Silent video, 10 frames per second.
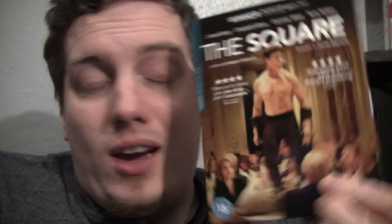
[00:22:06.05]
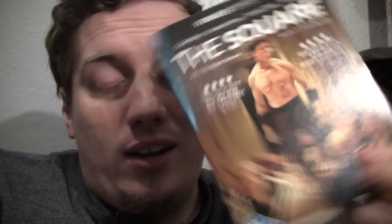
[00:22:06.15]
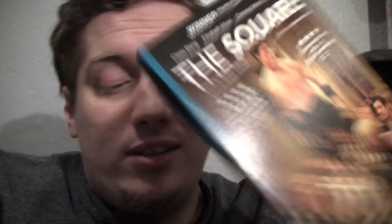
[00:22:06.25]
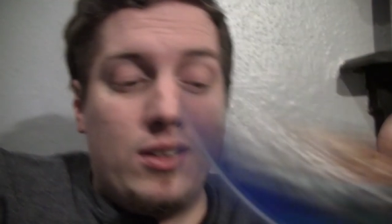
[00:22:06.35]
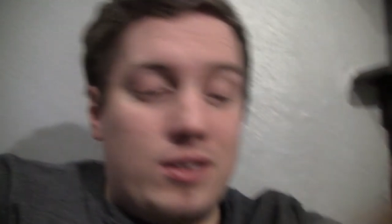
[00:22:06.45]

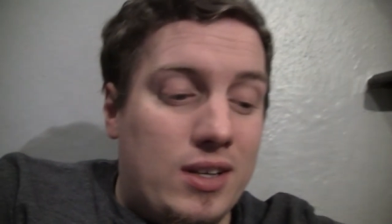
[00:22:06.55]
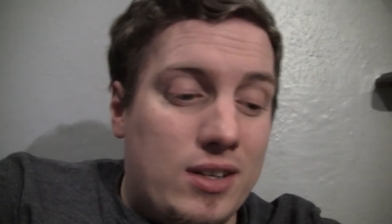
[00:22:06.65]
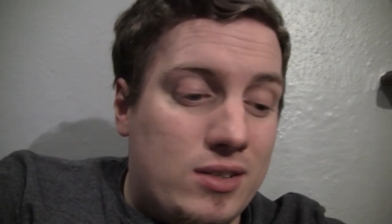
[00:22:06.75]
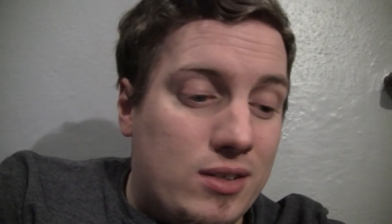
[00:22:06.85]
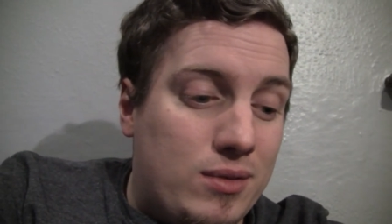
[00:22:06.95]
and I still
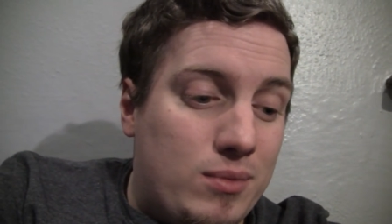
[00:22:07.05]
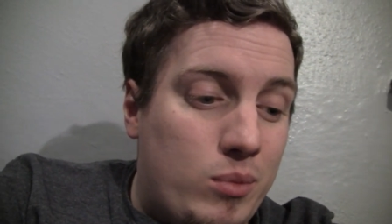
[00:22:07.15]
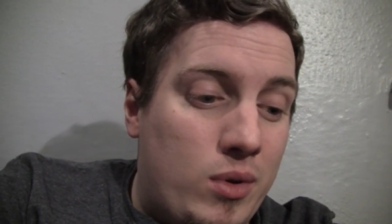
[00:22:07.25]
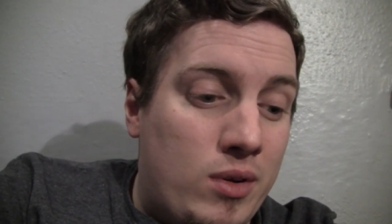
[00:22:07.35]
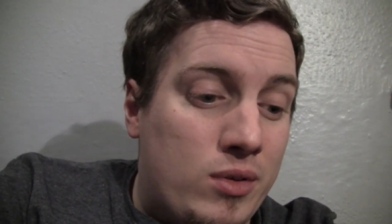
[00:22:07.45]
think it's a
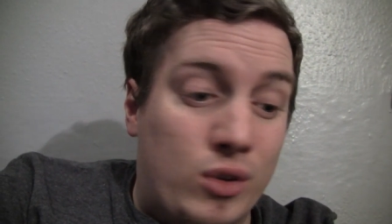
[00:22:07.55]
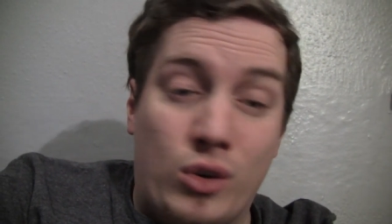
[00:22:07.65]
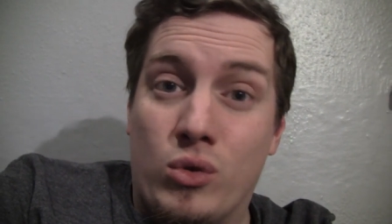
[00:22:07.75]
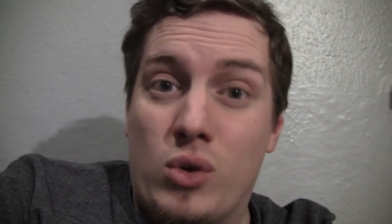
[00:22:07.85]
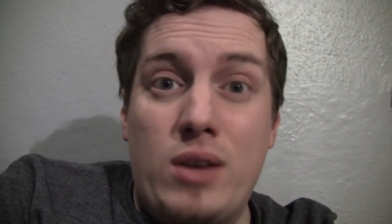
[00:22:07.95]
it's a
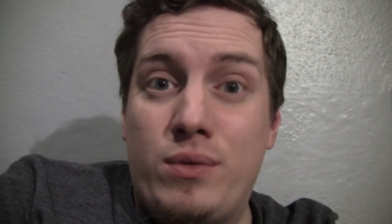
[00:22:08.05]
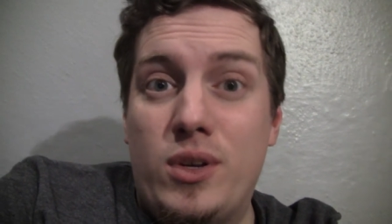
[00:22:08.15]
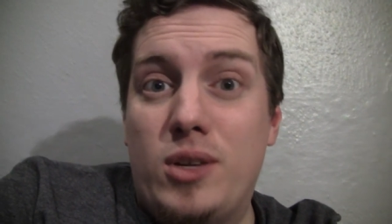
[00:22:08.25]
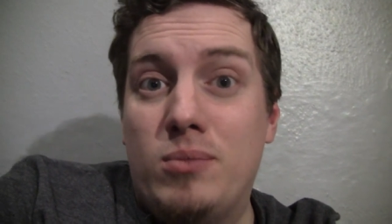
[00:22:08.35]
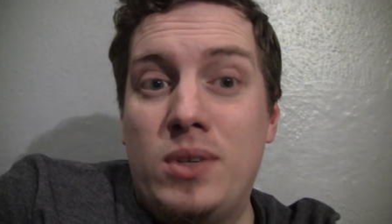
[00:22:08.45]
great
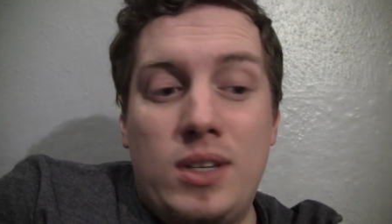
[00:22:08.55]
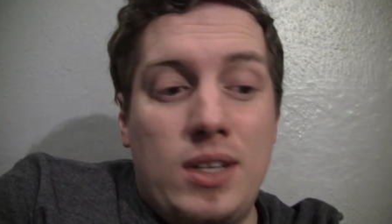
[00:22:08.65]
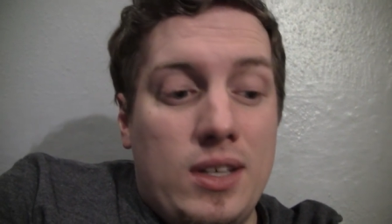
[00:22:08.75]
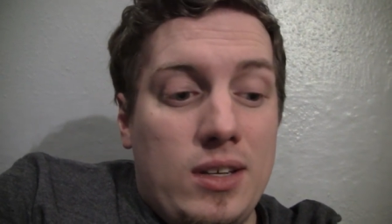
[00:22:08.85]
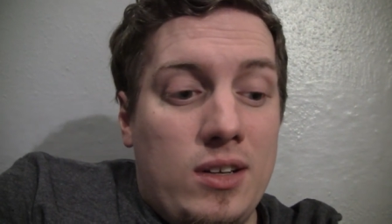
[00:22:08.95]
film
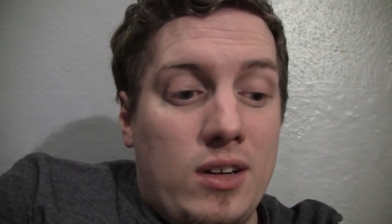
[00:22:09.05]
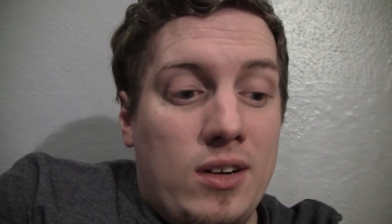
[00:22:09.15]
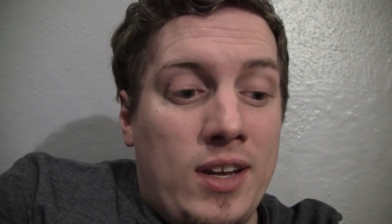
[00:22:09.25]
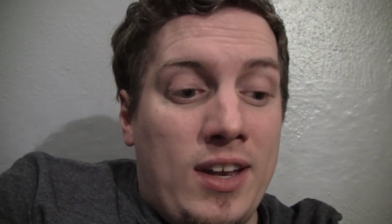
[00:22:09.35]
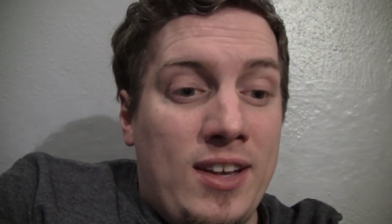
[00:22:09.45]
you
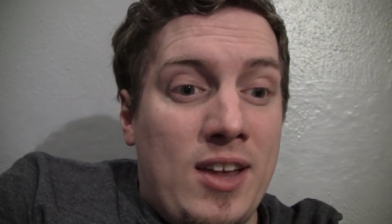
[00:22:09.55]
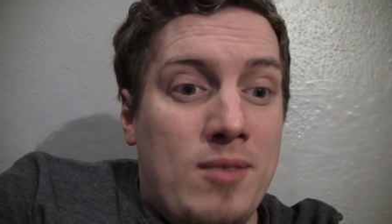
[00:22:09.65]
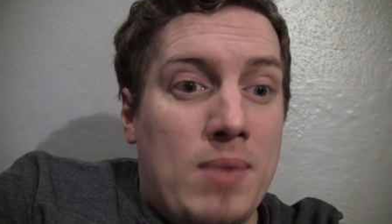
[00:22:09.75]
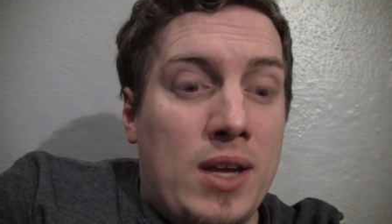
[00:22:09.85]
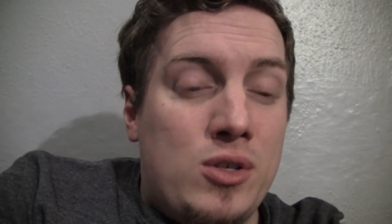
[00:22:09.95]
know, it,
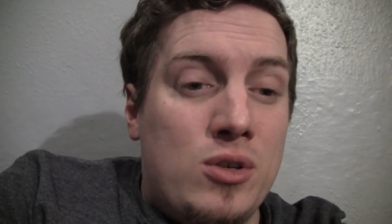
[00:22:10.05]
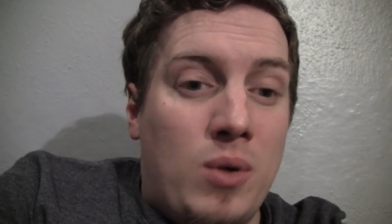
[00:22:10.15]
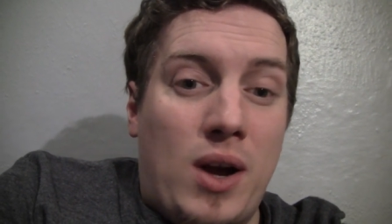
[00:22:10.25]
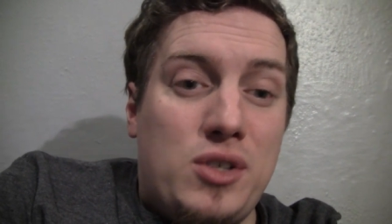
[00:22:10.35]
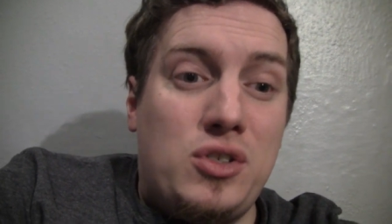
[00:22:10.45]
it makes you
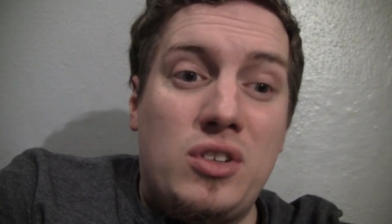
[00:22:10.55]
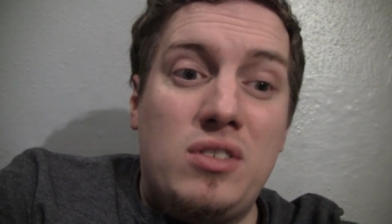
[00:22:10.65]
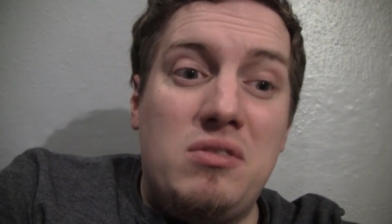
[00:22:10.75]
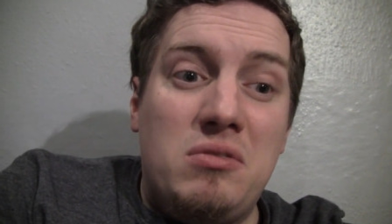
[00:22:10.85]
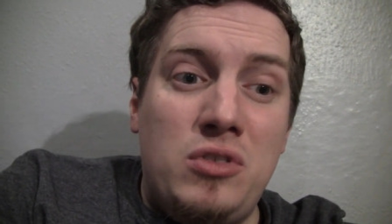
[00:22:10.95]

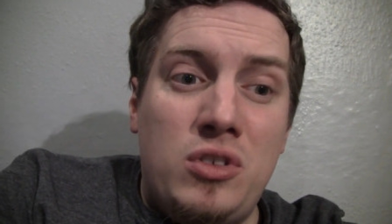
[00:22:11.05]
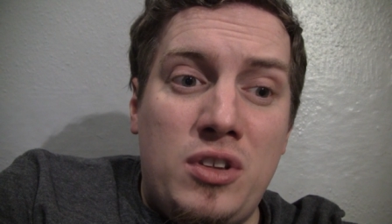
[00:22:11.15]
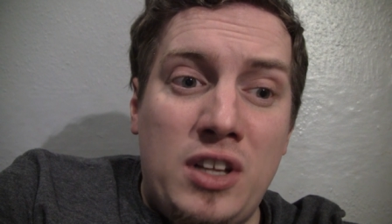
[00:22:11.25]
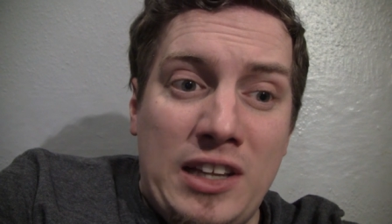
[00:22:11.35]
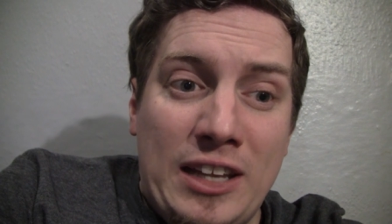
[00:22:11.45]
question
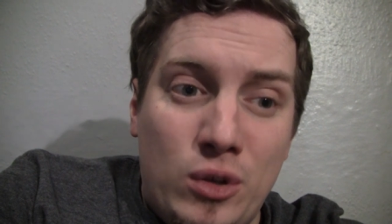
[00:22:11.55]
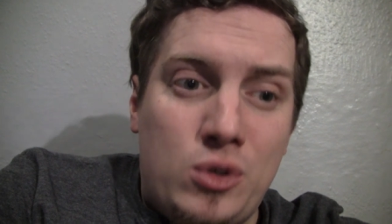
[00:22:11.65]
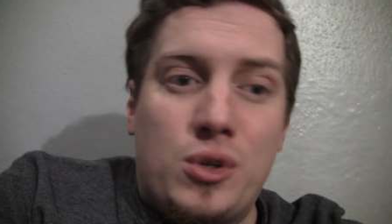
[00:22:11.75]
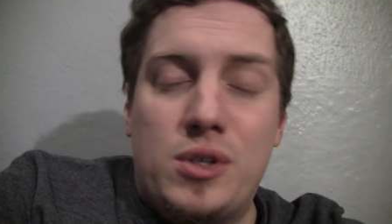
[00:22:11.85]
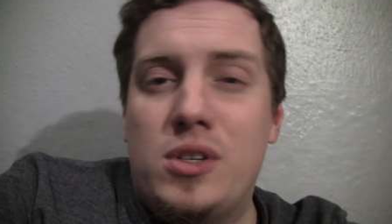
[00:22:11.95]
the
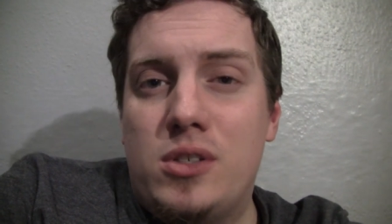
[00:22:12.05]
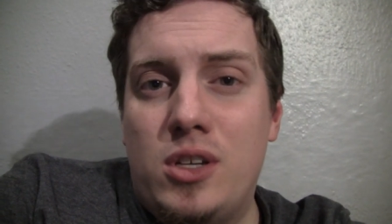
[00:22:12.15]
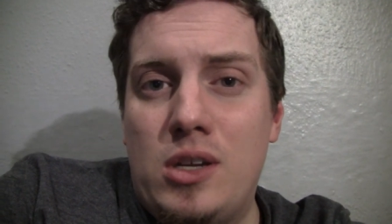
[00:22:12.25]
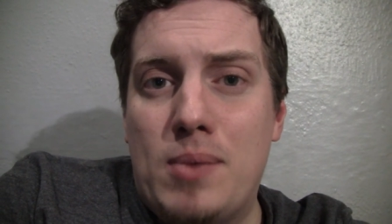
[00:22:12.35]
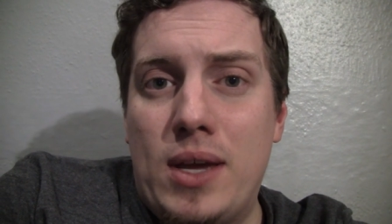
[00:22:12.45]
little choices
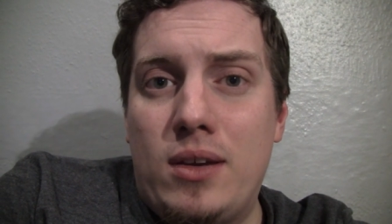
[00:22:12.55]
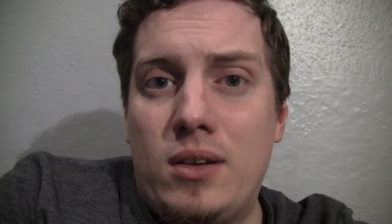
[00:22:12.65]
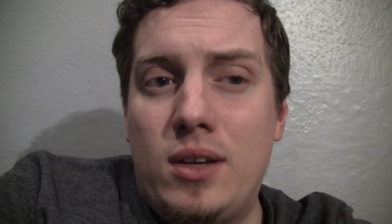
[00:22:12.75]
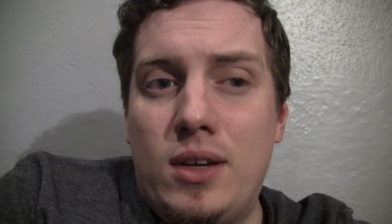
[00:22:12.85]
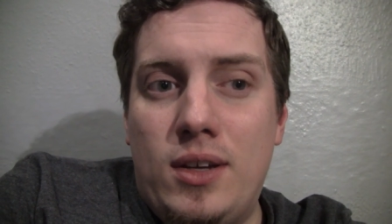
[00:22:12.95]
that you
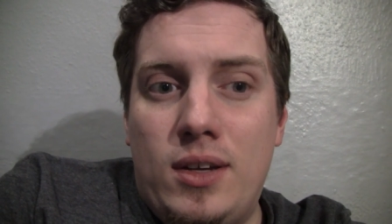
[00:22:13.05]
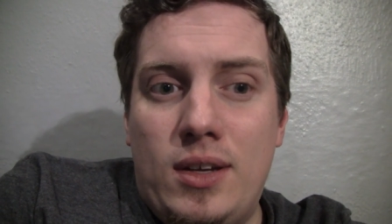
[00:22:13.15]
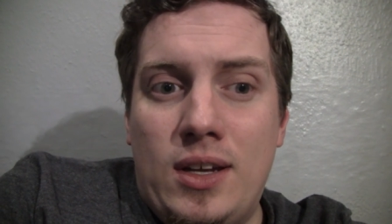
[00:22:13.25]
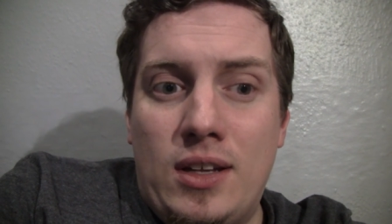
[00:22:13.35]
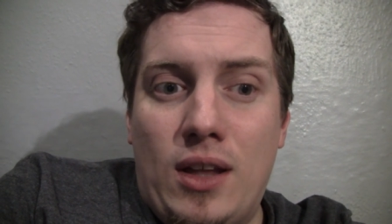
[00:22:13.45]
make
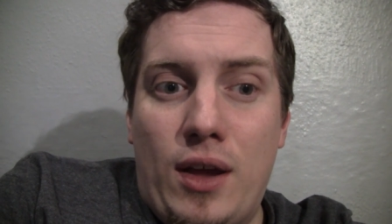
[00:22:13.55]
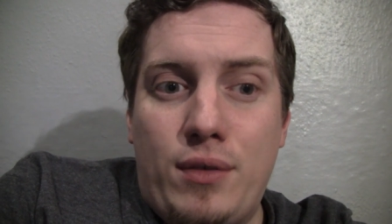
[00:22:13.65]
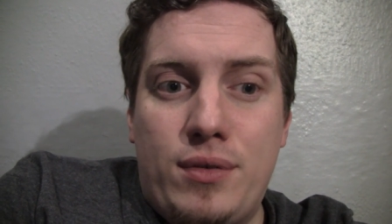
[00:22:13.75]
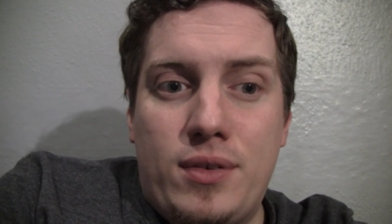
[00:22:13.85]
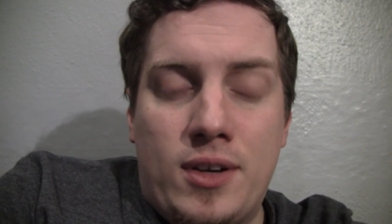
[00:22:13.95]
in
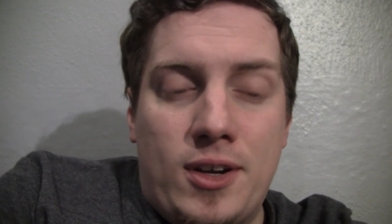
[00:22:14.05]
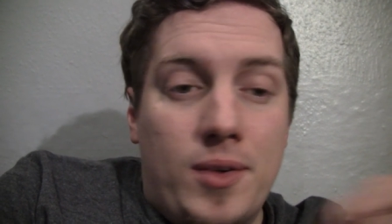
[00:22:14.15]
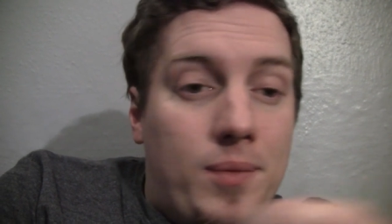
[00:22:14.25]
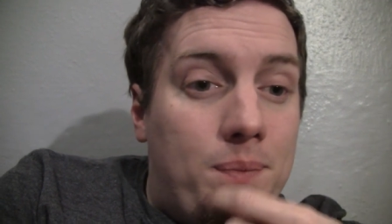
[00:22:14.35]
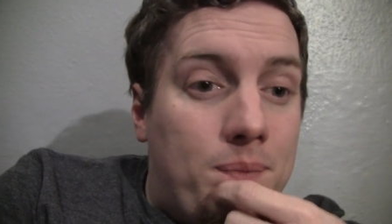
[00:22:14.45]
life.
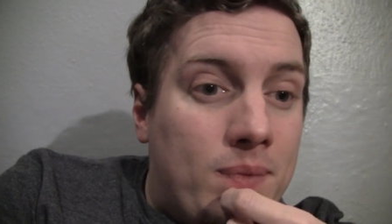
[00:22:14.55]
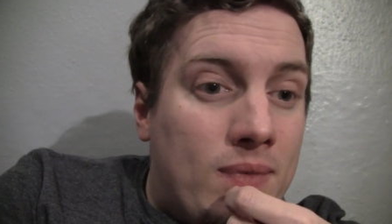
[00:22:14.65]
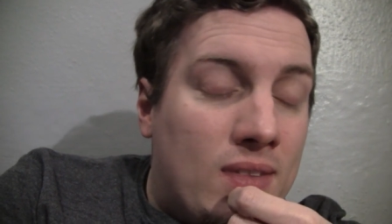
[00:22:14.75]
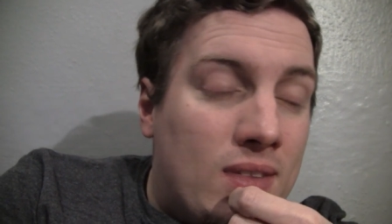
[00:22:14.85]
Um,